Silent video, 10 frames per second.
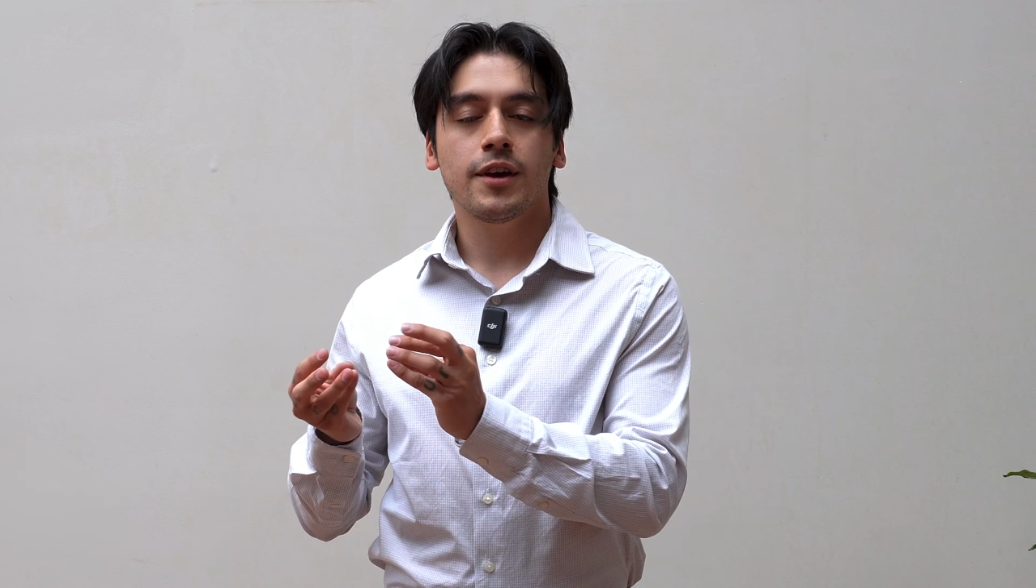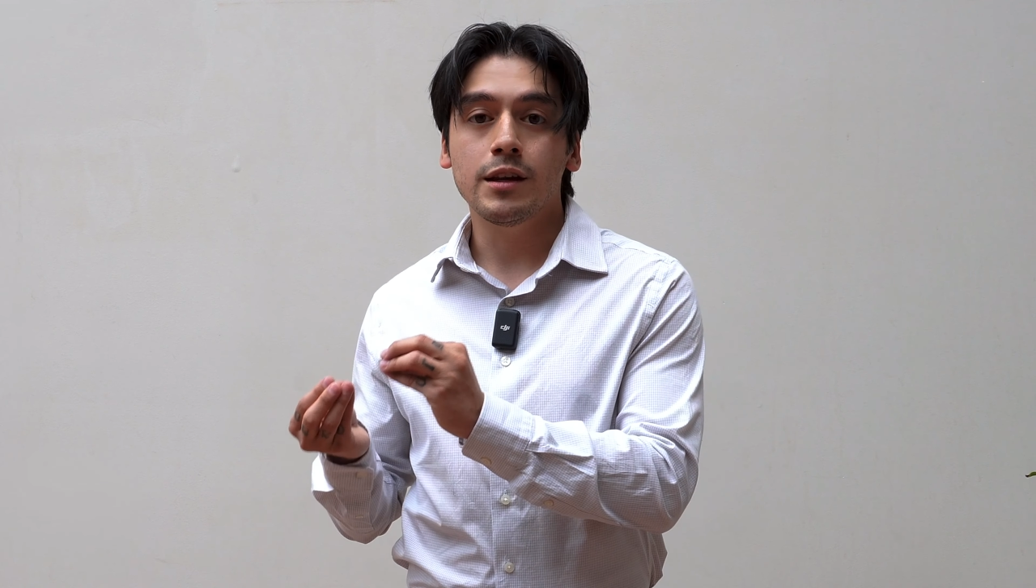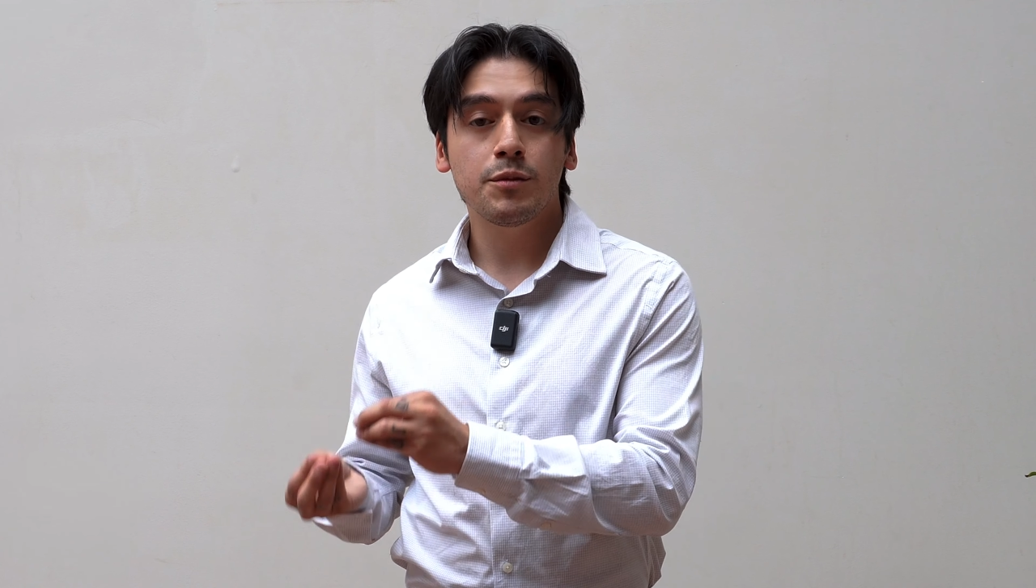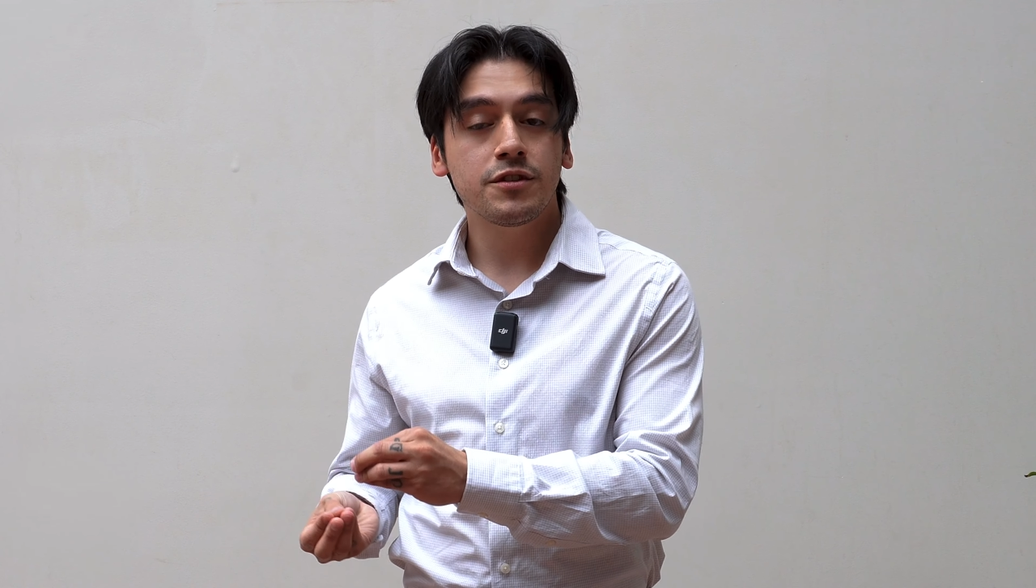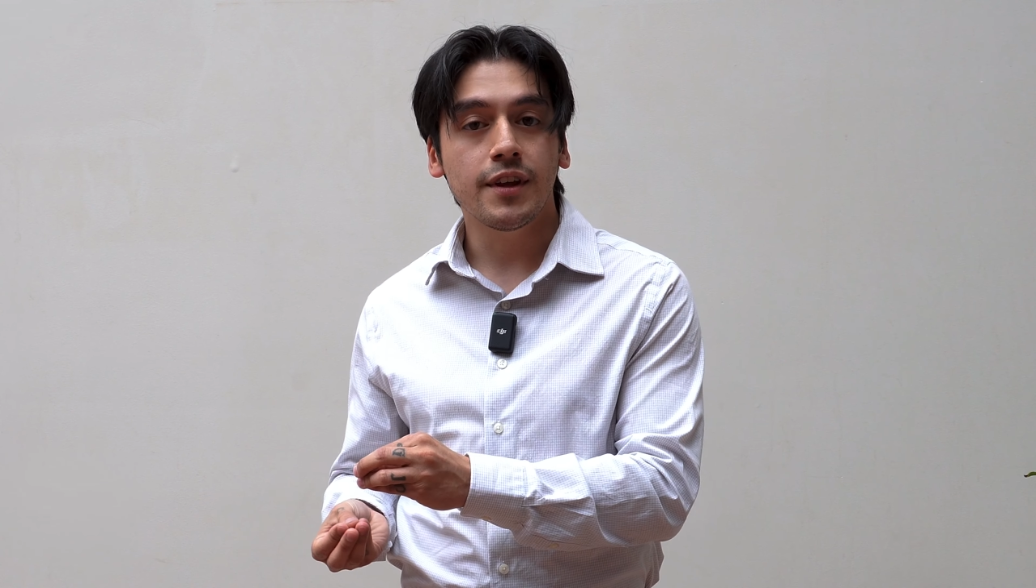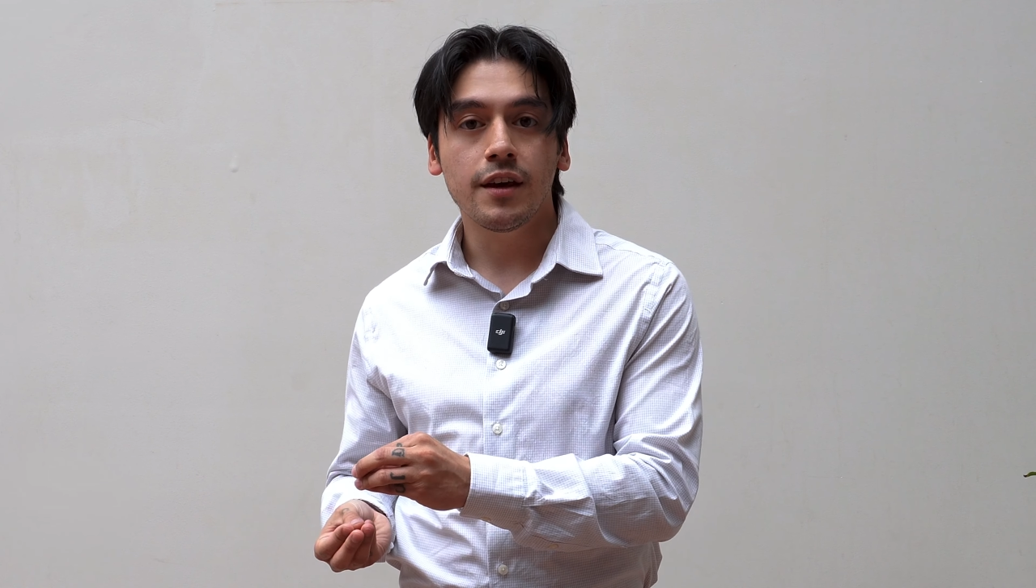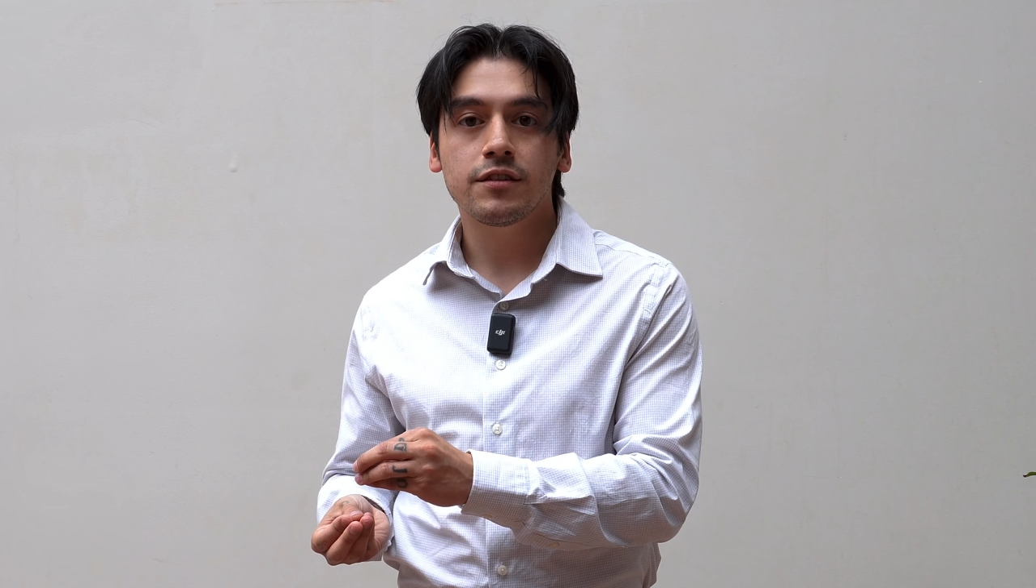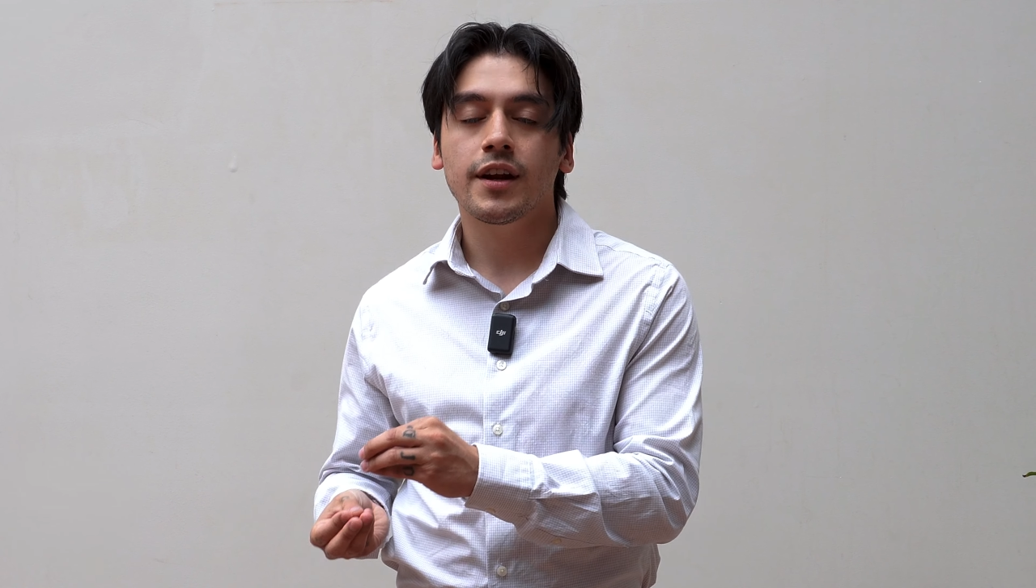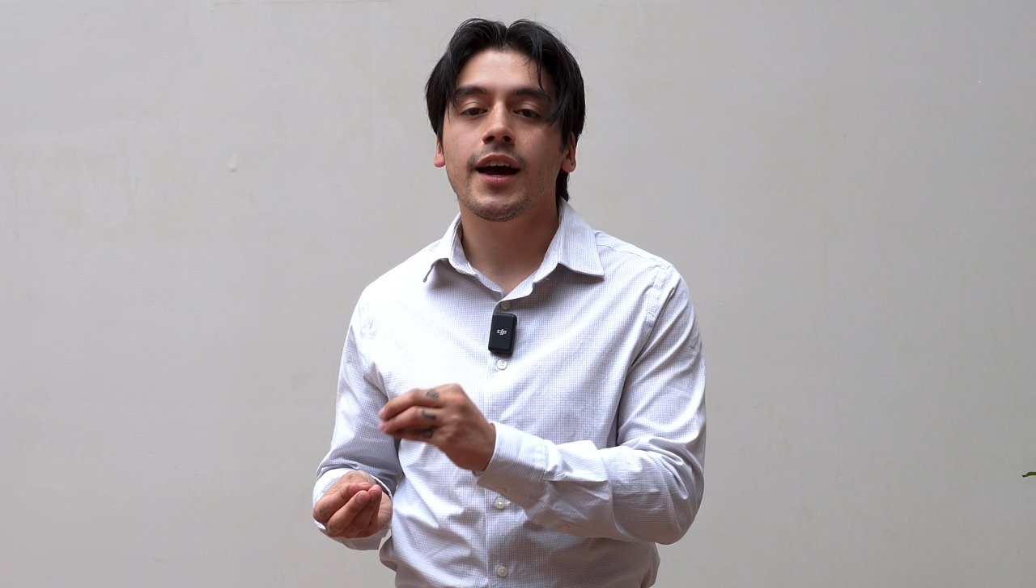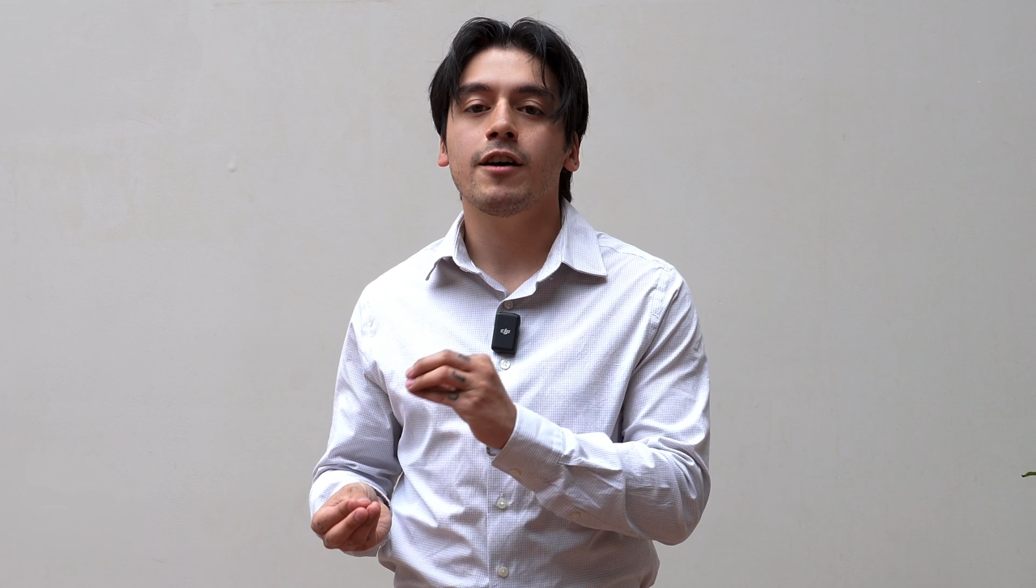any
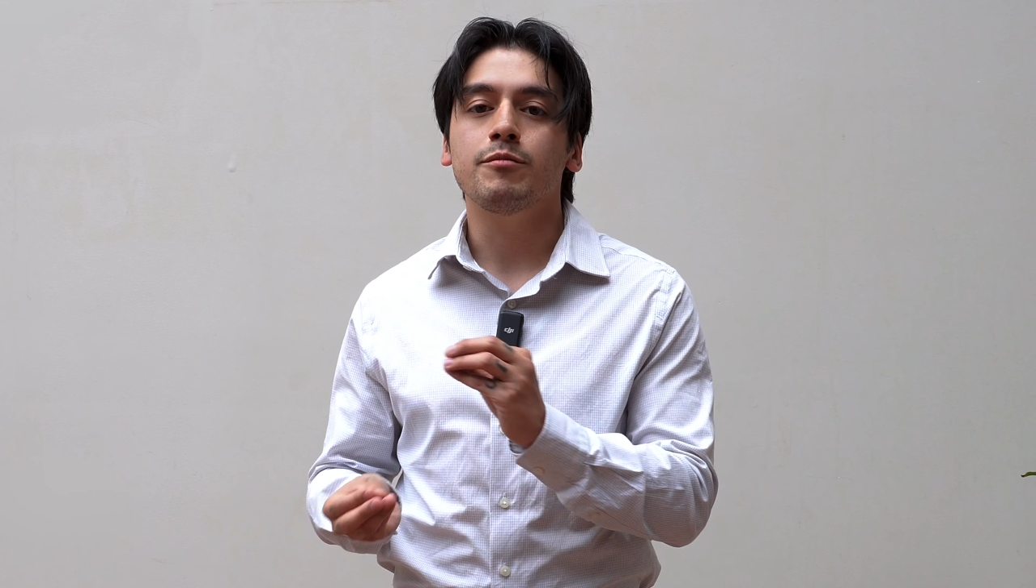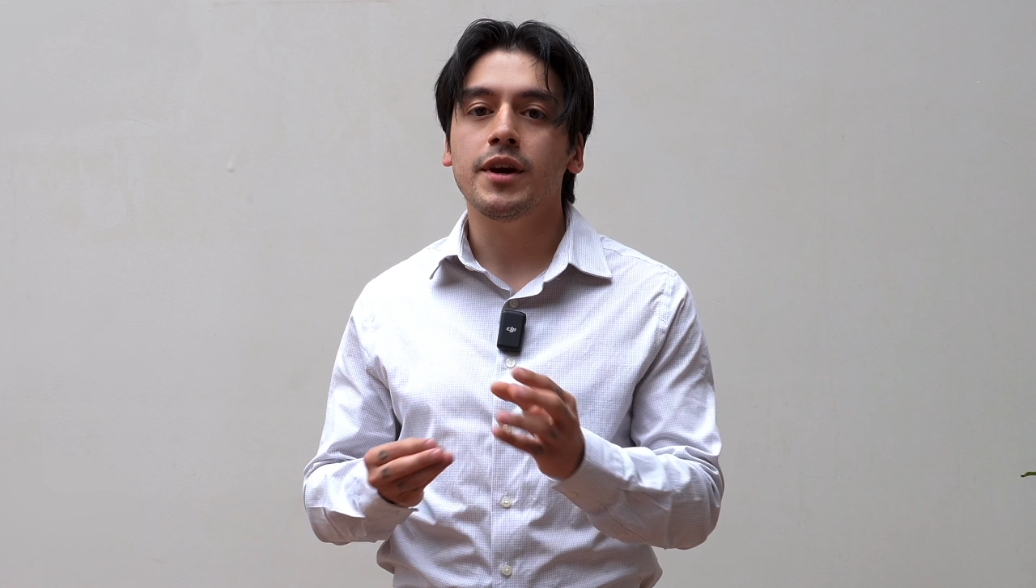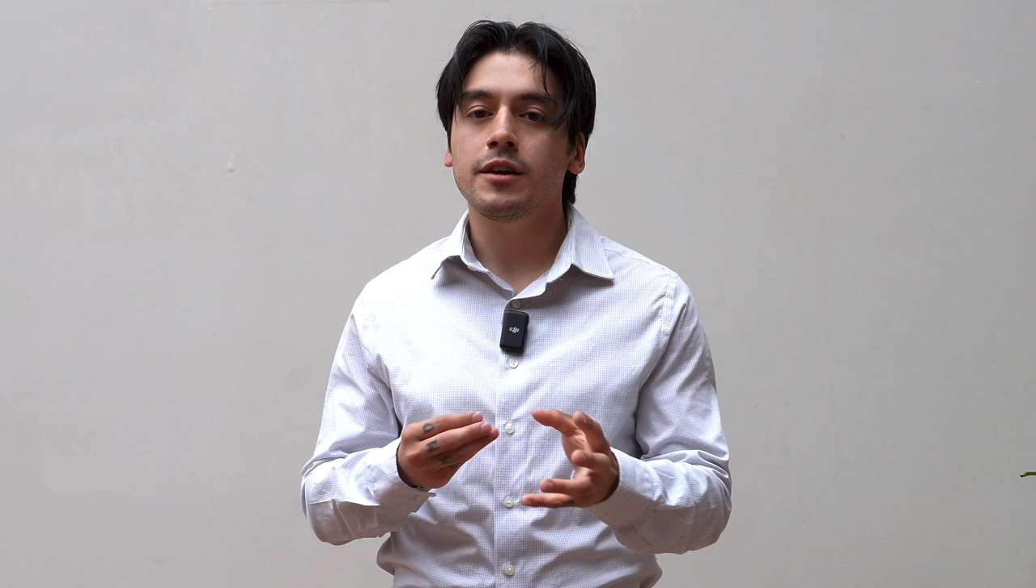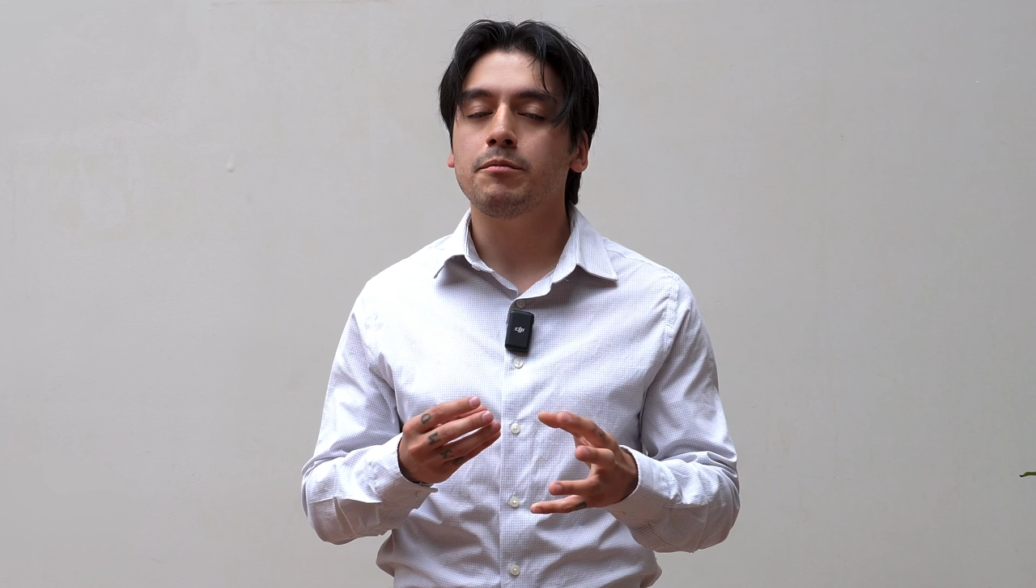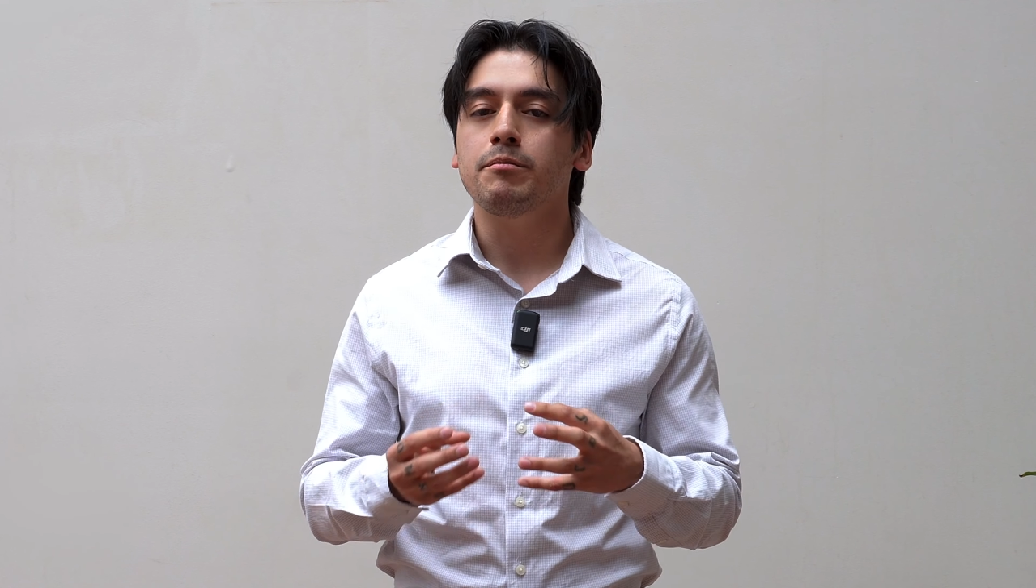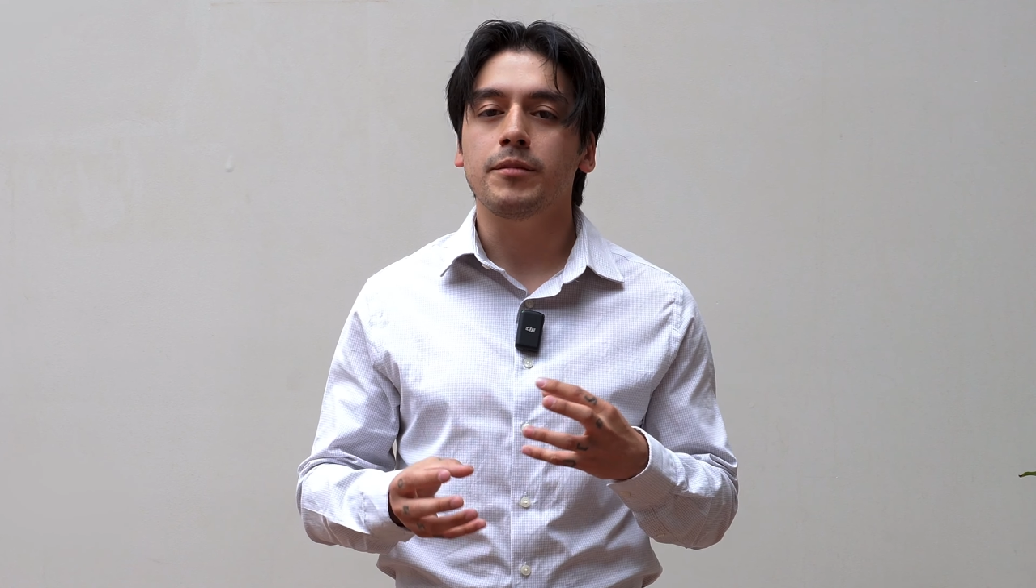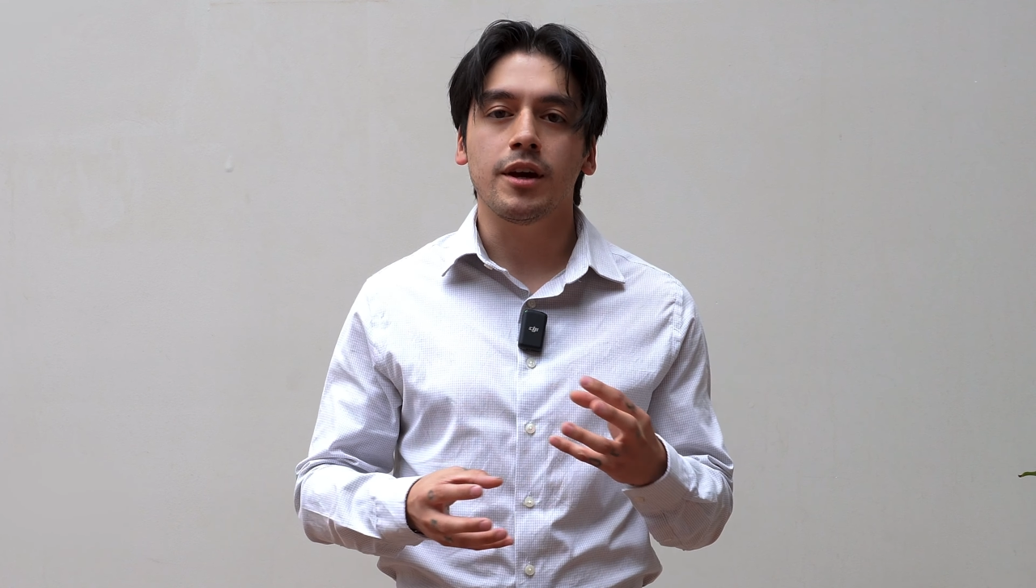mistakes that I have made